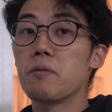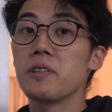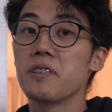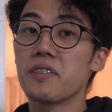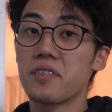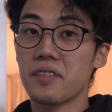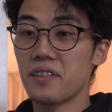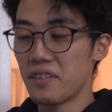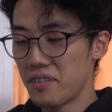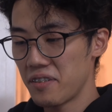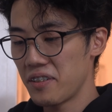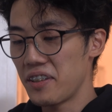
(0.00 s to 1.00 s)
we'll just
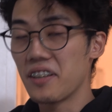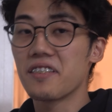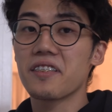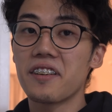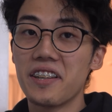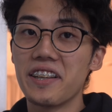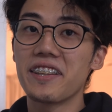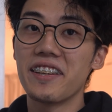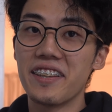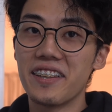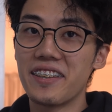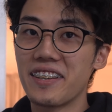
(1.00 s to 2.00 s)
install it
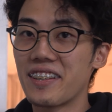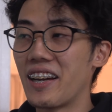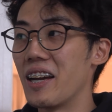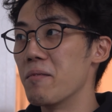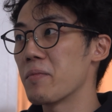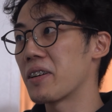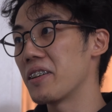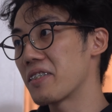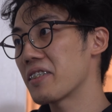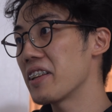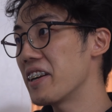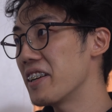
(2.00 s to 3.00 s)
another time, because
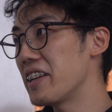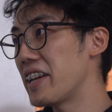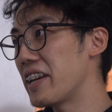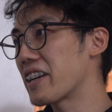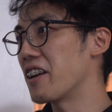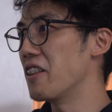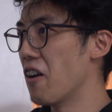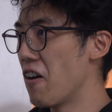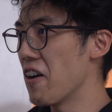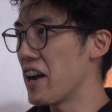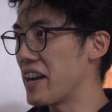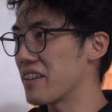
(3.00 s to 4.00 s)
clearly
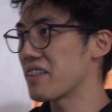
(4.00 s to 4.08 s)
Kaloy is